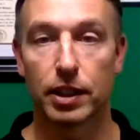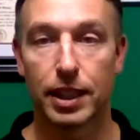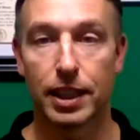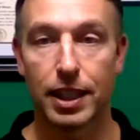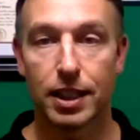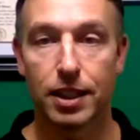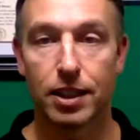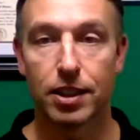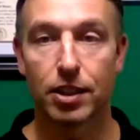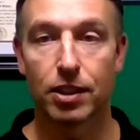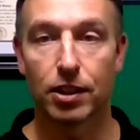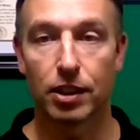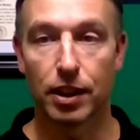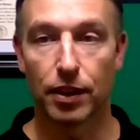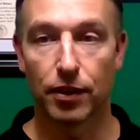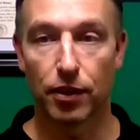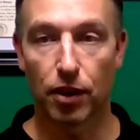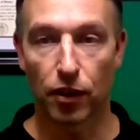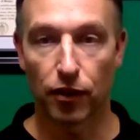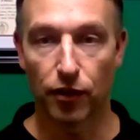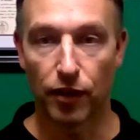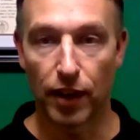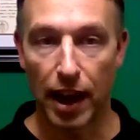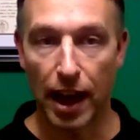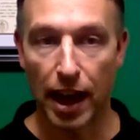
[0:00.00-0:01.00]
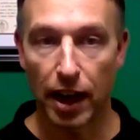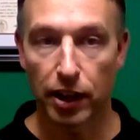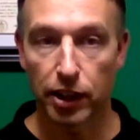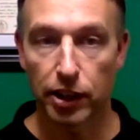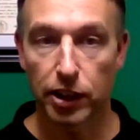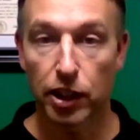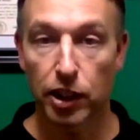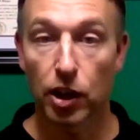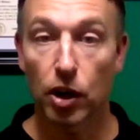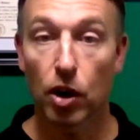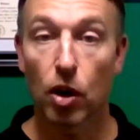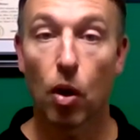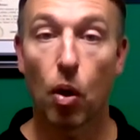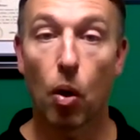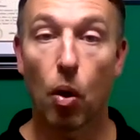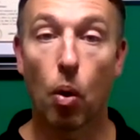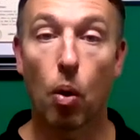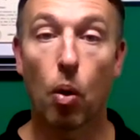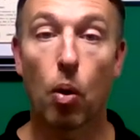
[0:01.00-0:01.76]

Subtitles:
and lead to liver failure